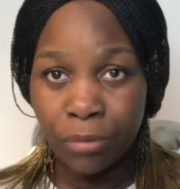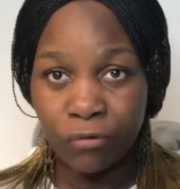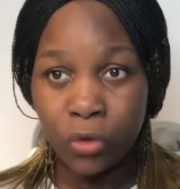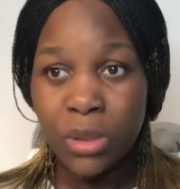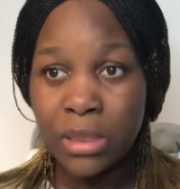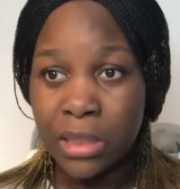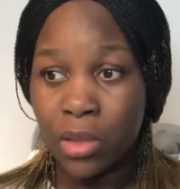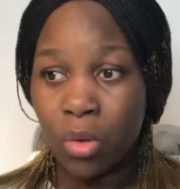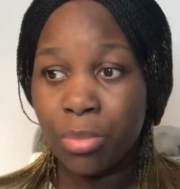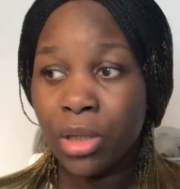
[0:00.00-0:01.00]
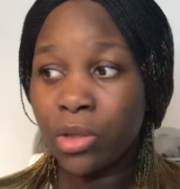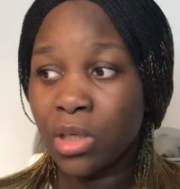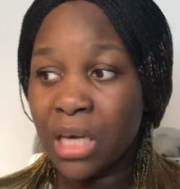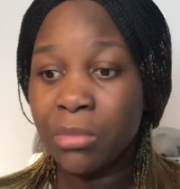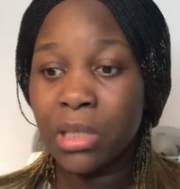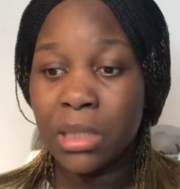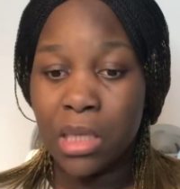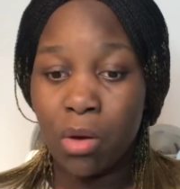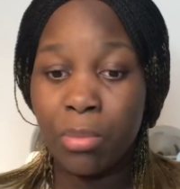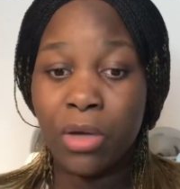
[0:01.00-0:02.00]
Of course, as an au pair, you're coming as
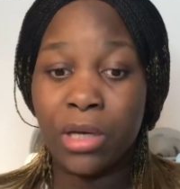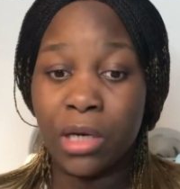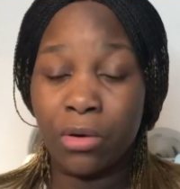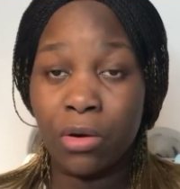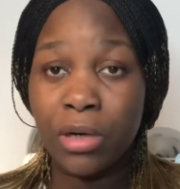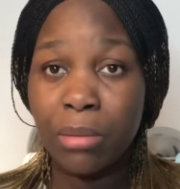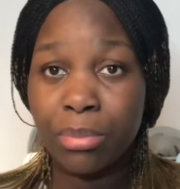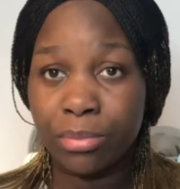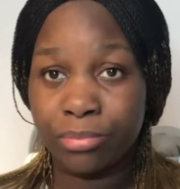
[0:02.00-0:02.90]
an au pair, you're a grown-up.